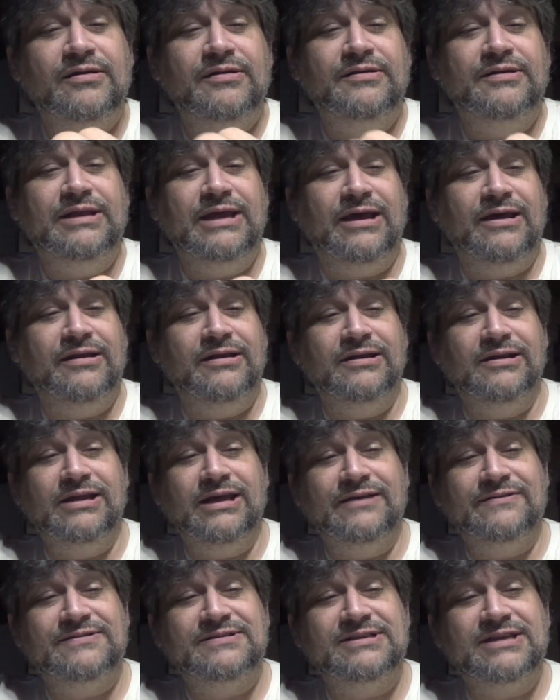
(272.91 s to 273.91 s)
Down the
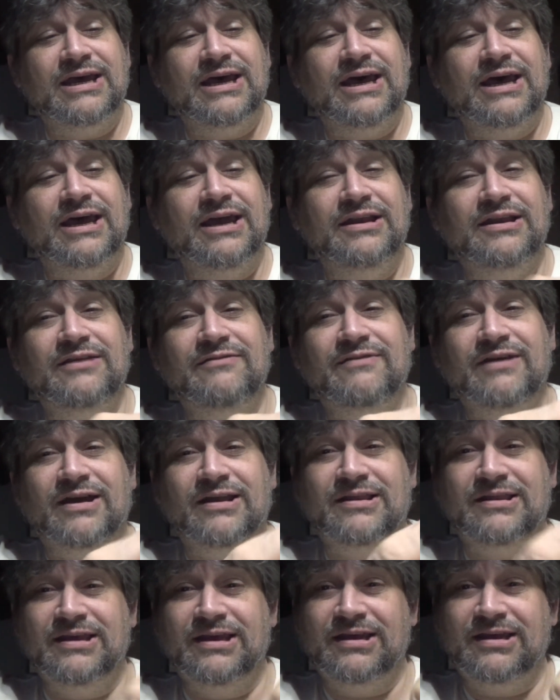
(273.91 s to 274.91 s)
left side, you've
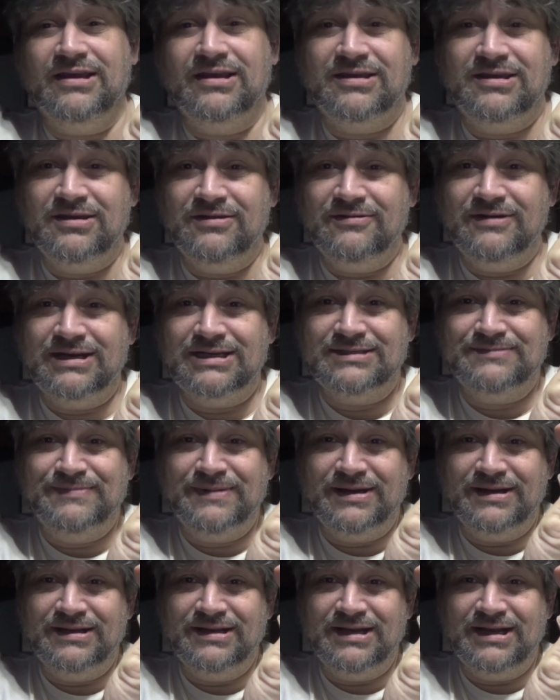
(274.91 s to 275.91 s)
got that QS
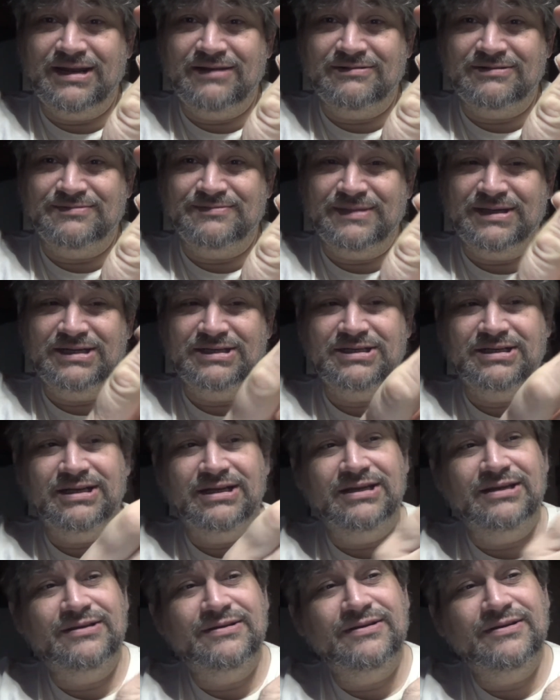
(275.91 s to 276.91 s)
button that I was mentioning,